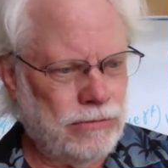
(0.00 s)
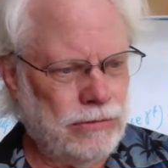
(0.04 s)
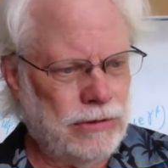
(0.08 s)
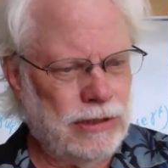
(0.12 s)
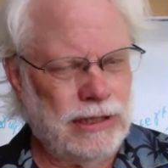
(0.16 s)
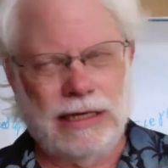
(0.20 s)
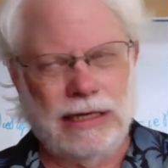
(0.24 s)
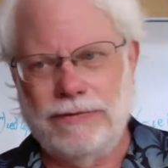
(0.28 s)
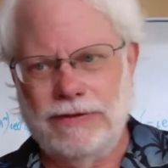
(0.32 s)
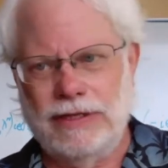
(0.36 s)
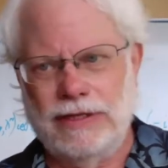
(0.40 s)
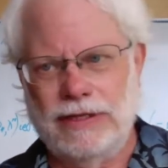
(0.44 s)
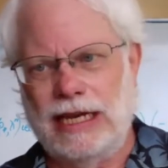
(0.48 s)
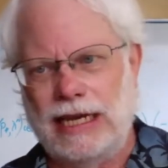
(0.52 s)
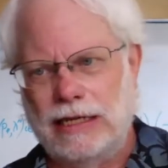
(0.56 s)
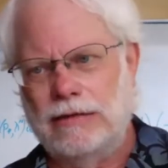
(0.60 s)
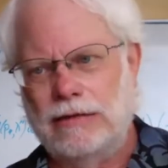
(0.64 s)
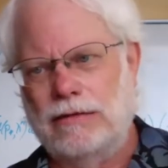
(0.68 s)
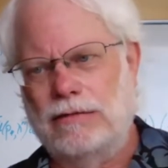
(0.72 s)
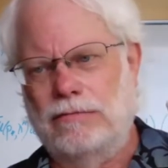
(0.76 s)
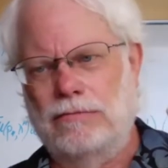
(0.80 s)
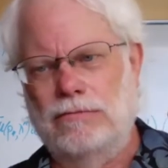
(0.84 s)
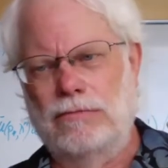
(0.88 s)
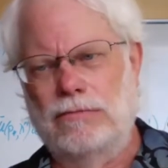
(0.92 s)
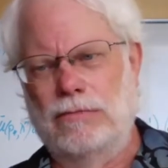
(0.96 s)
given
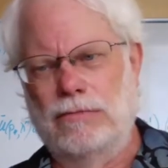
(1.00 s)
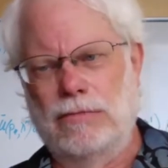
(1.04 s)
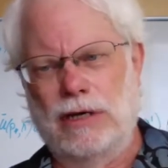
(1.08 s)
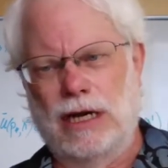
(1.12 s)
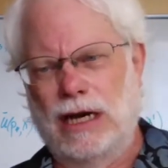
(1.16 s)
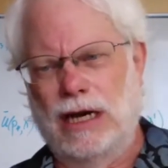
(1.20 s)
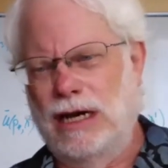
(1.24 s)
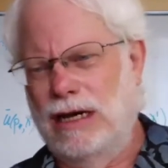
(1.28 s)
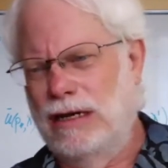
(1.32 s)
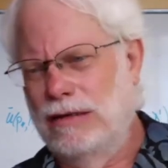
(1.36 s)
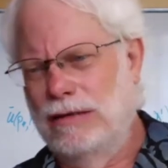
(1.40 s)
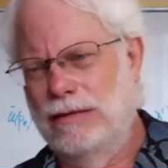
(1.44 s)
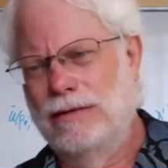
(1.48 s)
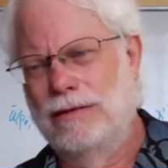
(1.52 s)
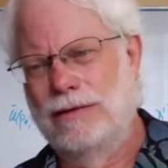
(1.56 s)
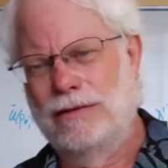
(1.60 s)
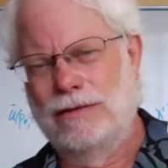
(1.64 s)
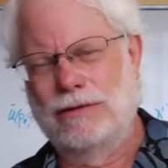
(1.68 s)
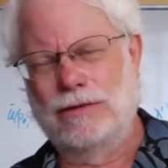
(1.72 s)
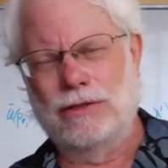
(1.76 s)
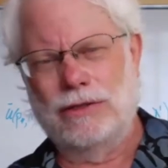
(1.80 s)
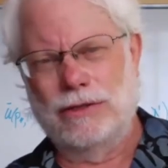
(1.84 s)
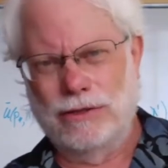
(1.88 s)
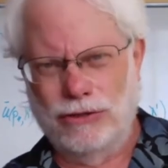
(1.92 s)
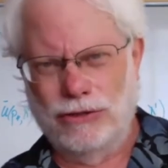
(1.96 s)
that,
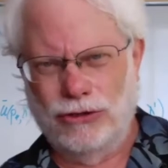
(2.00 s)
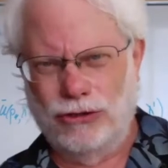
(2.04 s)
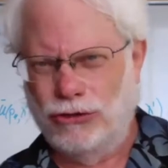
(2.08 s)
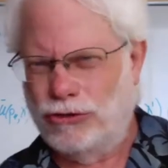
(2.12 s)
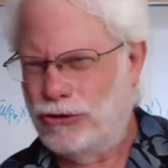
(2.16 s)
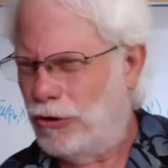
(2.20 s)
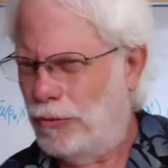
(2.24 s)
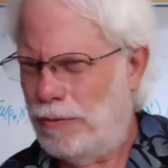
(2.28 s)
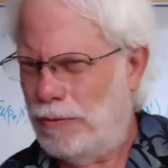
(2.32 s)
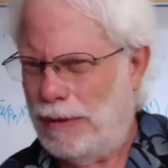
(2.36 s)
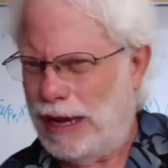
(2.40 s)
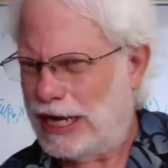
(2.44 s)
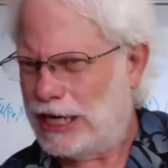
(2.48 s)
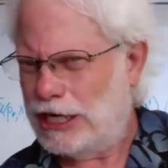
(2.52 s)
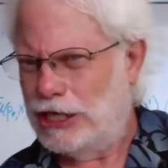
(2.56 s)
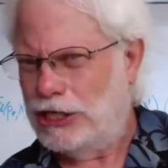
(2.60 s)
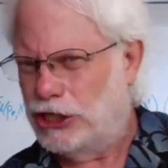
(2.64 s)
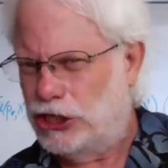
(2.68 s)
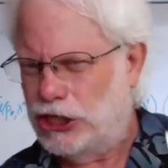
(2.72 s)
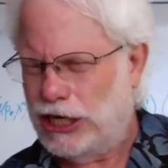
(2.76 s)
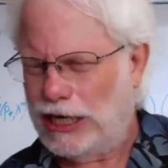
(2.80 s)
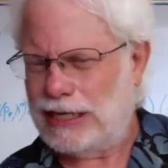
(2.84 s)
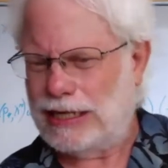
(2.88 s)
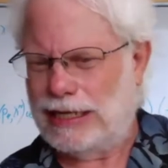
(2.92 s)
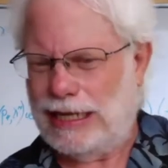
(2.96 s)
do go back and
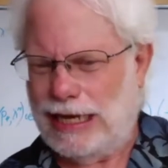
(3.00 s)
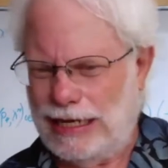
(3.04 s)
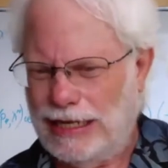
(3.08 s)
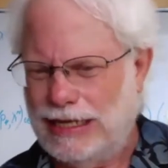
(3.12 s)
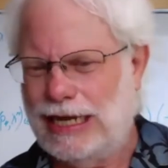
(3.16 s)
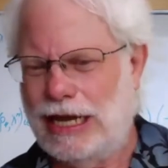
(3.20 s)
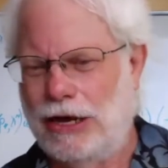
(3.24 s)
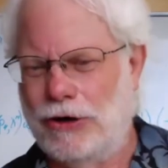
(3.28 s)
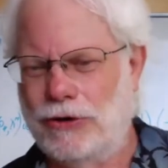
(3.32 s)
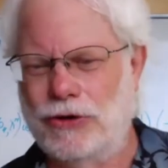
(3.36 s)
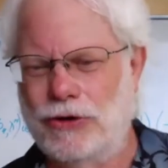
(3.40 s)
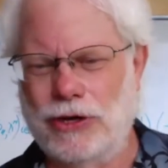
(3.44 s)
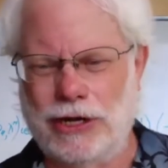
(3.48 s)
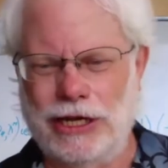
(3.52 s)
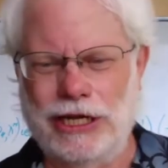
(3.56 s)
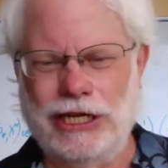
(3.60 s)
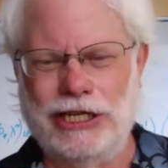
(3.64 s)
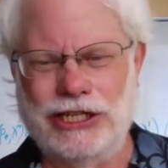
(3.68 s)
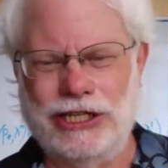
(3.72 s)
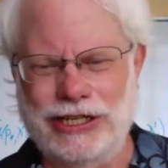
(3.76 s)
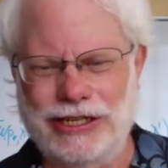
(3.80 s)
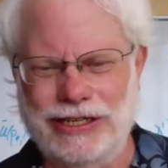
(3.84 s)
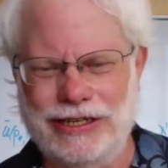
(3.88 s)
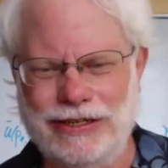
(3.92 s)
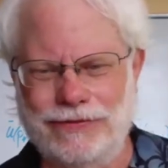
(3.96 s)
check that
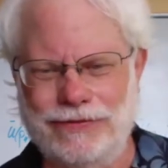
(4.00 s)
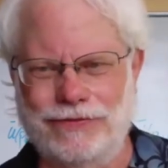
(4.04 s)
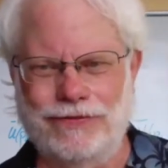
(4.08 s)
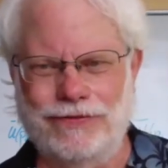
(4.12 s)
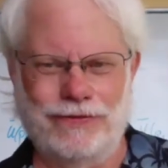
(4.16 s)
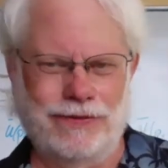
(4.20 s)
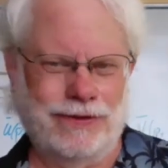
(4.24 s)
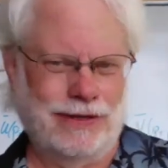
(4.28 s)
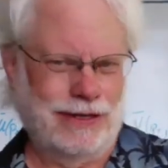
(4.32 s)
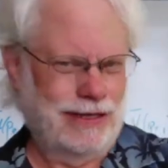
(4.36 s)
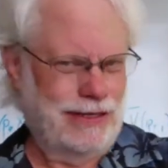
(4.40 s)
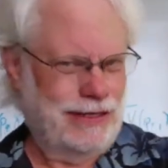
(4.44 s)
calculation of